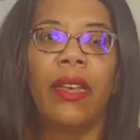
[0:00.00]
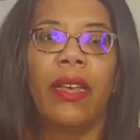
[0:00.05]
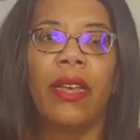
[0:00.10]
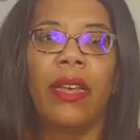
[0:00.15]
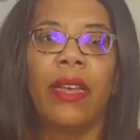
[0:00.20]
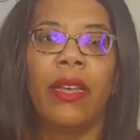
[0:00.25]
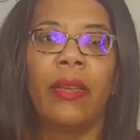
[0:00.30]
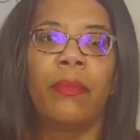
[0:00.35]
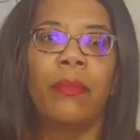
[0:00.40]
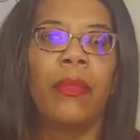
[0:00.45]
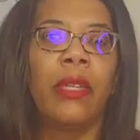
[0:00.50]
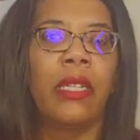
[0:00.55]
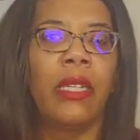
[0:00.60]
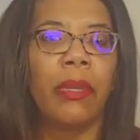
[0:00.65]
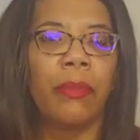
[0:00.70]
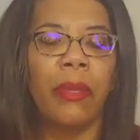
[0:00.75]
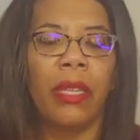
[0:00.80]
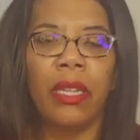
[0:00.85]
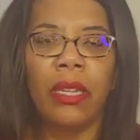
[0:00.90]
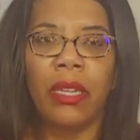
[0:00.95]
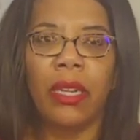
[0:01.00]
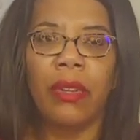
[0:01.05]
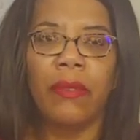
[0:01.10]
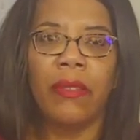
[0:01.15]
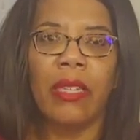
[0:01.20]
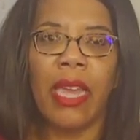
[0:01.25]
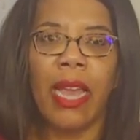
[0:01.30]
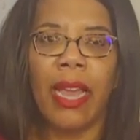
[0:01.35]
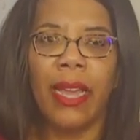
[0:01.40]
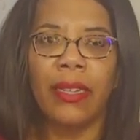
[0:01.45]
manipulative
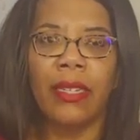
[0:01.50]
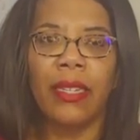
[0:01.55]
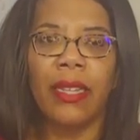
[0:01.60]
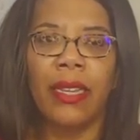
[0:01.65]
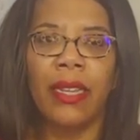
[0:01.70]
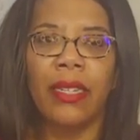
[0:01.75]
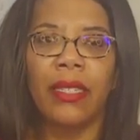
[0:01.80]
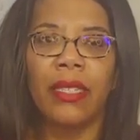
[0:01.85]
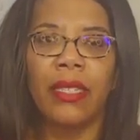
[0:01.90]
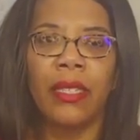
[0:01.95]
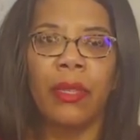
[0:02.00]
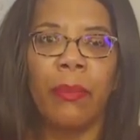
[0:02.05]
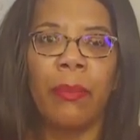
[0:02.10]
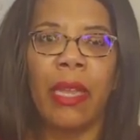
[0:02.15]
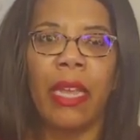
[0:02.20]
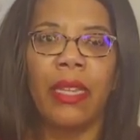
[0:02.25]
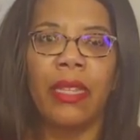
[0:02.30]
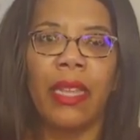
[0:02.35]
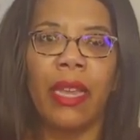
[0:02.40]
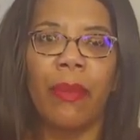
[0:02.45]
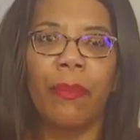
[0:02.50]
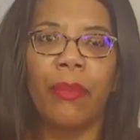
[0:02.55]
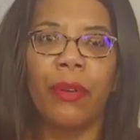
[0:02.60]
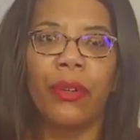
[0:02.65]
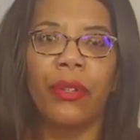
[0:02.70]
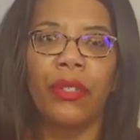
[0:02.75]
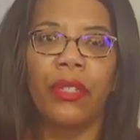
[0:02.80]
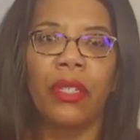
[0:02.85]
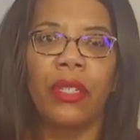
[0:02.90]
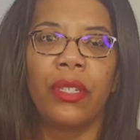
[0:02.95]
tactics to make that
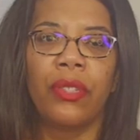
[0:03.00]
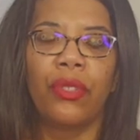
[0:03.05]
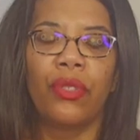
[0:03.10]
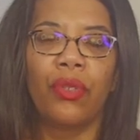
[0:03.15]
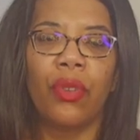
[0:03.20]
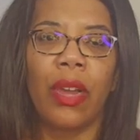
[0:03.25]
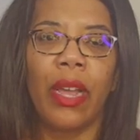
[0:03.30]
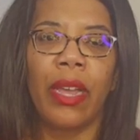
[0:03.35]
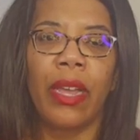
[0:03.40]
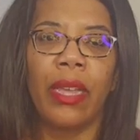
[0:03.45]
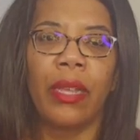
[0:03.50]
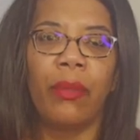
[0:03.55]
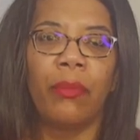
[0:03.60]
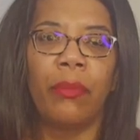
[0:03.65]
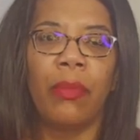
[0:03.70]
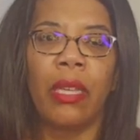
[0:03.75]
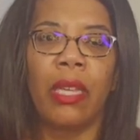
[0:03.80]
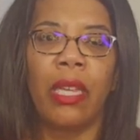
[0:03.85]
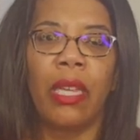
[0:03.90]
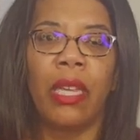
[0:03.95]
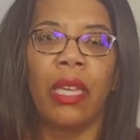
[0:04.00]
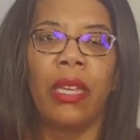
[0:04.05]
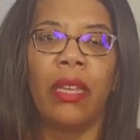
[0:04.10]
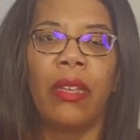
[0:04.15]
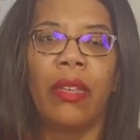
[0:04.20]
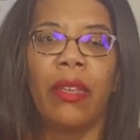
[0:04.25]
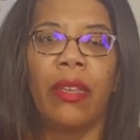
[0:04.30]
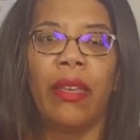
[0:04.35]
person try and be